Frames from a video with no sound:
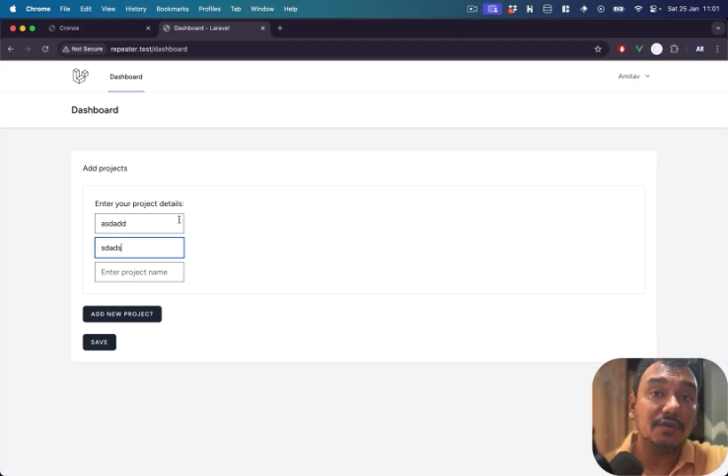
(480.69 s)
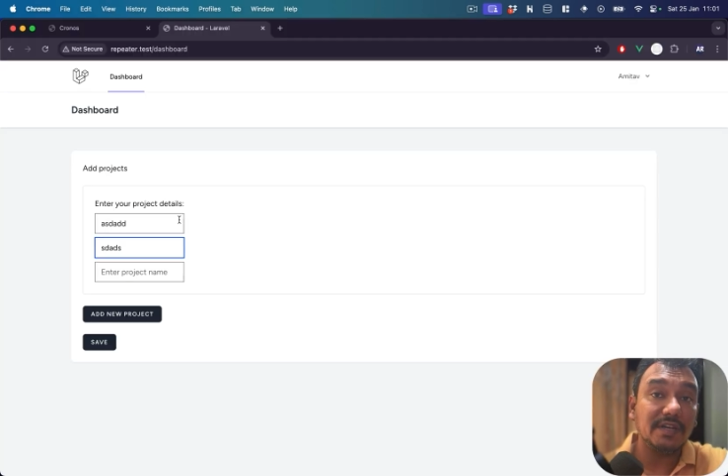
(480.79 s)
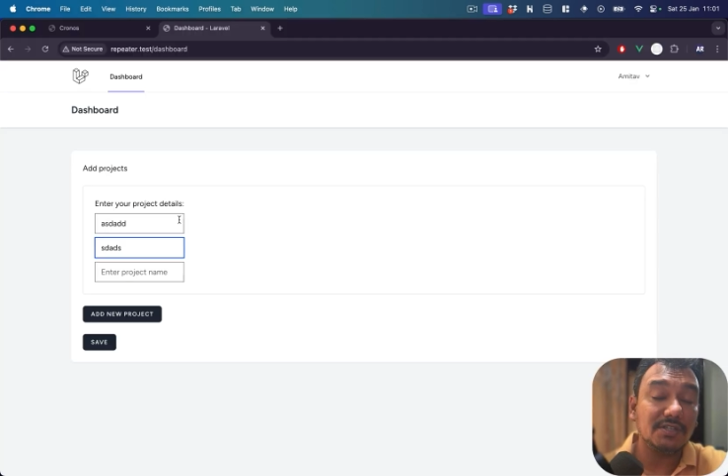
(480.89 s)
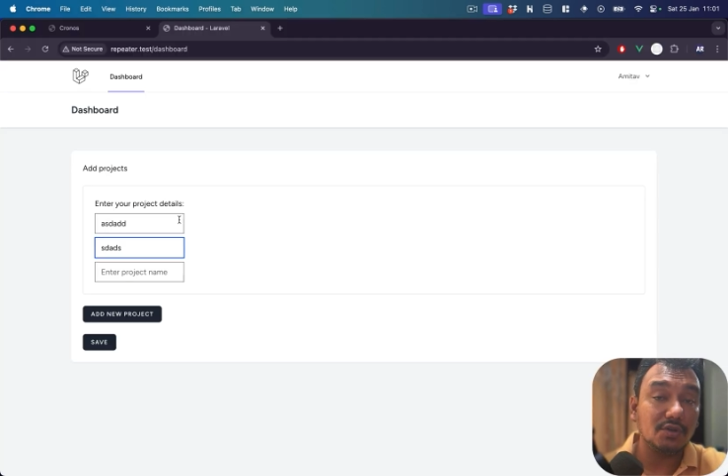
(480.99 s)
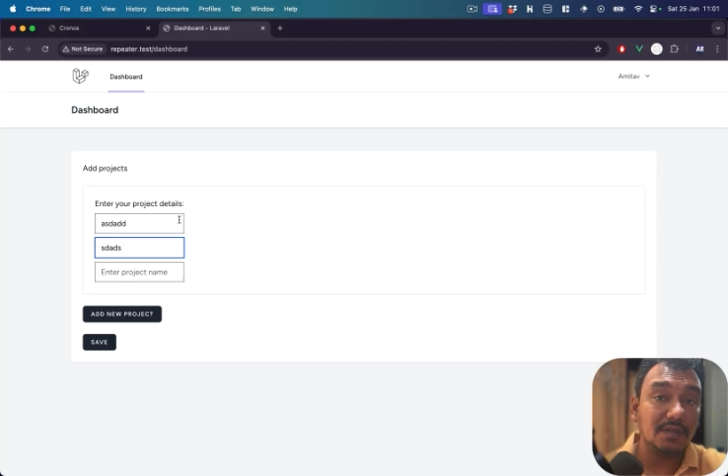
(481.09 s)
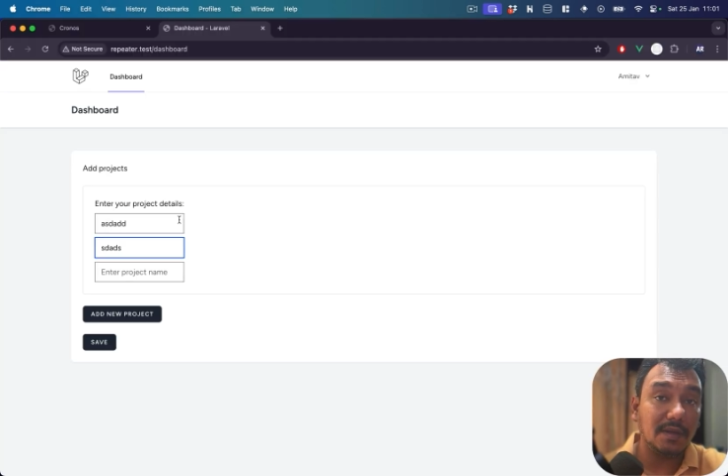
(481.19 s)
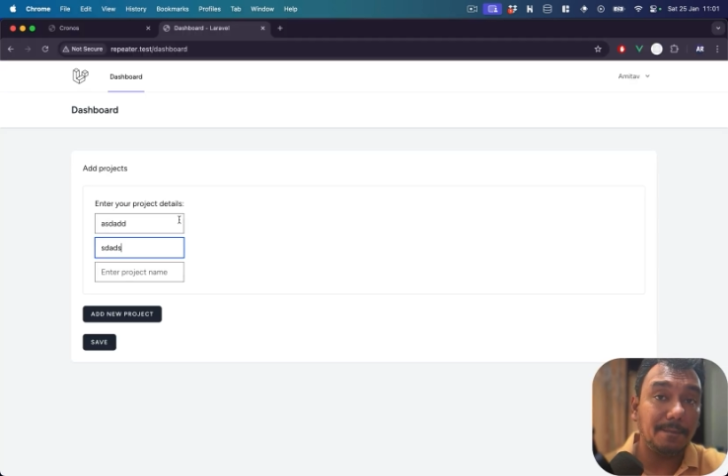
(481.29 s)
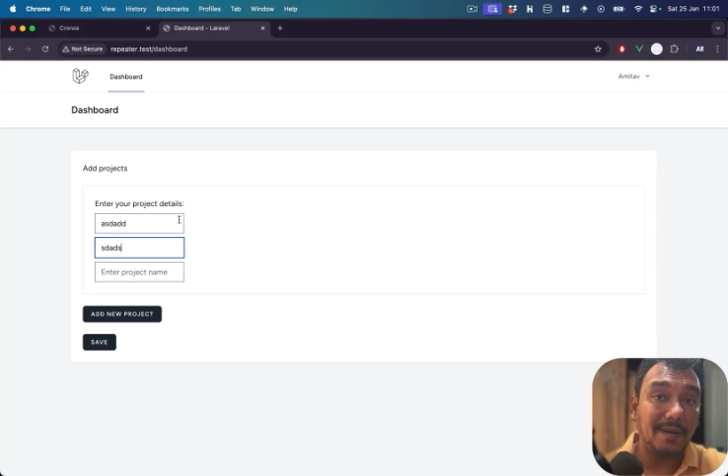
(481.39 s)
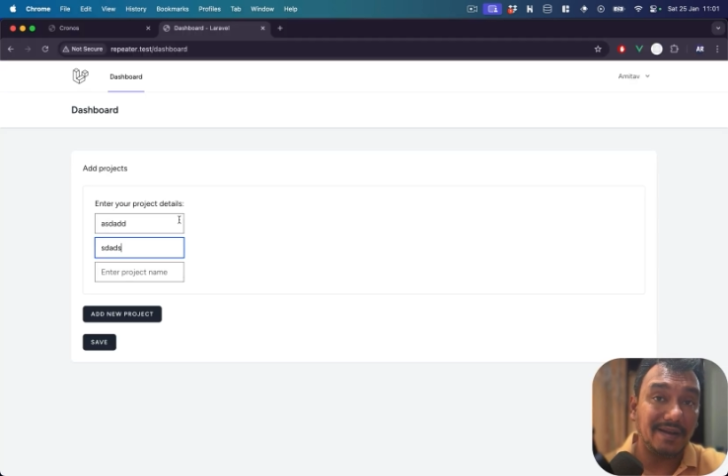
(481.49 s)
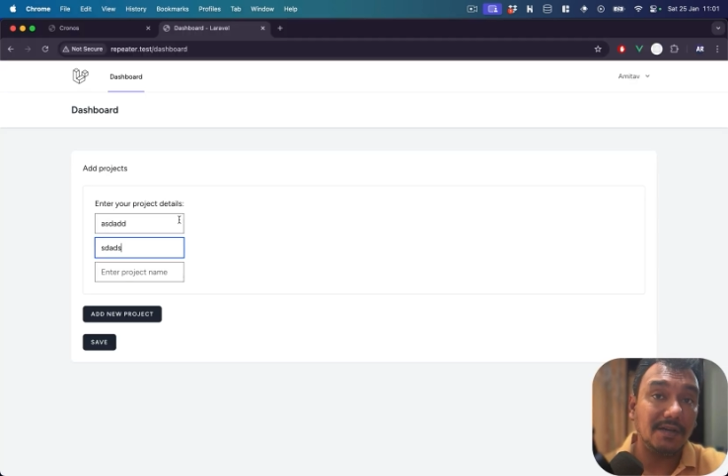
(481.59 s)
reach to
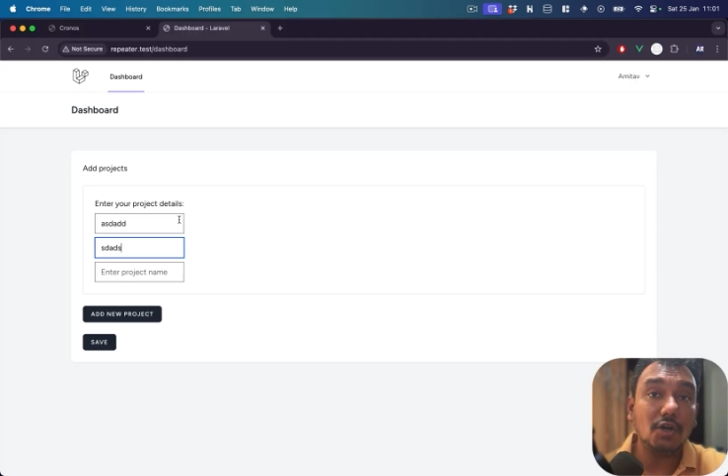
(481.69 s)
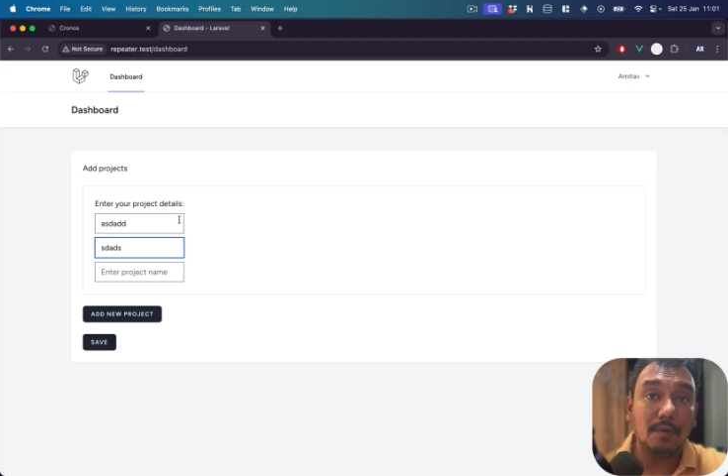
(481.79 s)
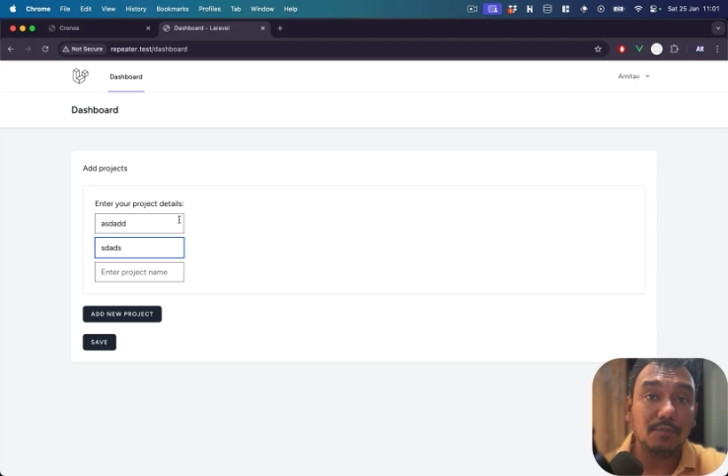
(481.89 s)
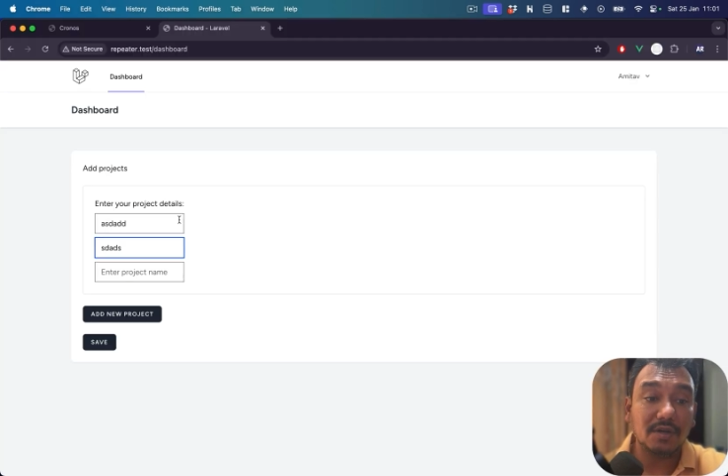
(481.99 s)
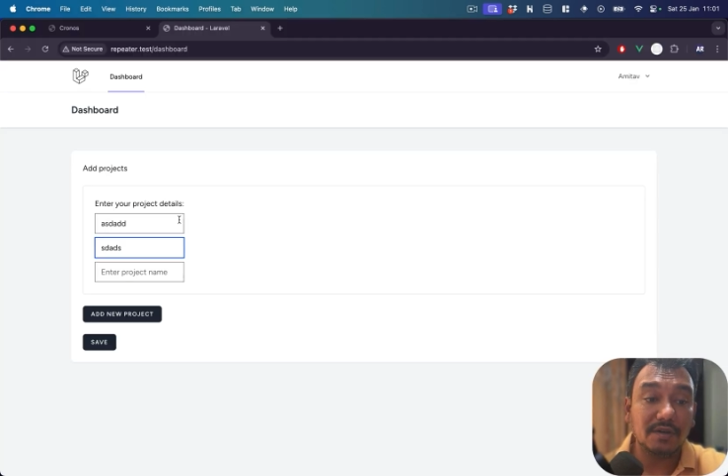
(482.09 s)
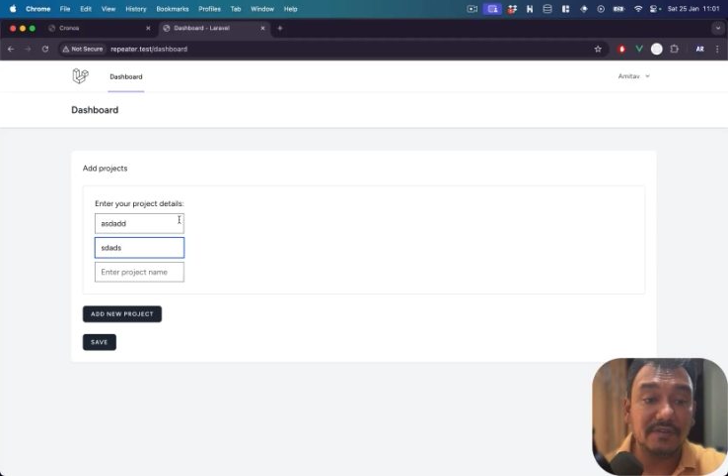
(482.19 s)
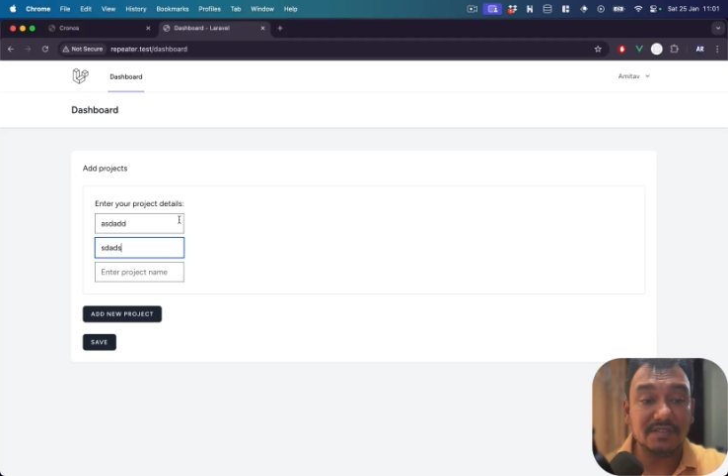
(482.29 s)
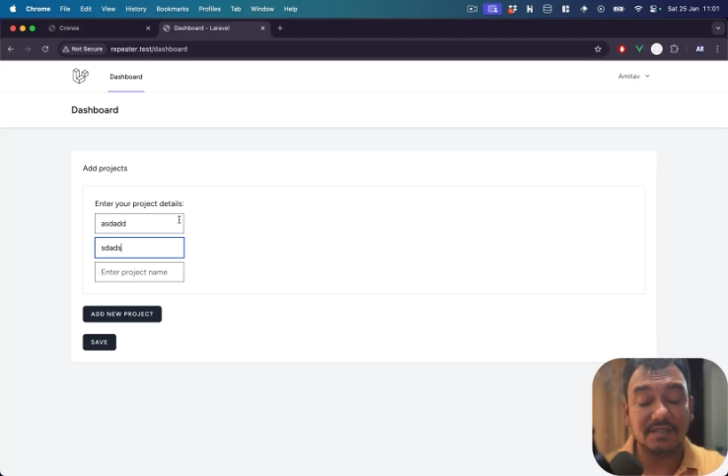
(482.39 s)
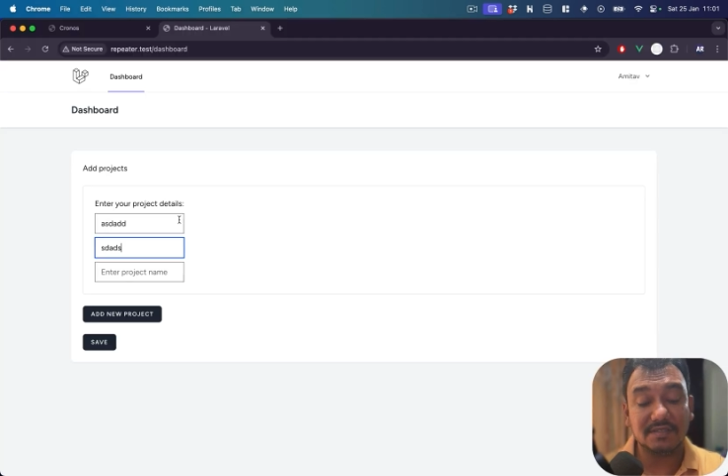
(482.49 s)
the parent component, which